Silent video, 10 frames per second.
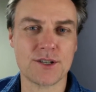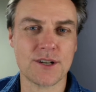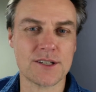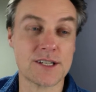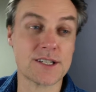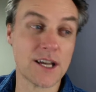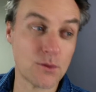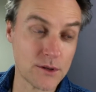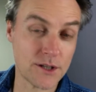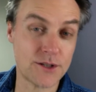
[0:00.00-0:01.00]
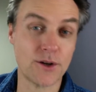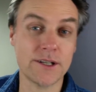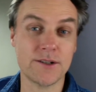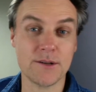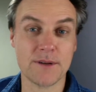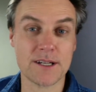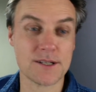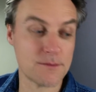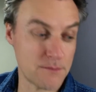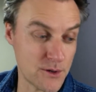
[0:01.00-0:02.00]
As I say, when the dolly grip has to
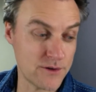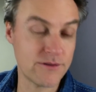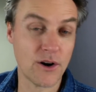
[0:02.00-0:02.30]
move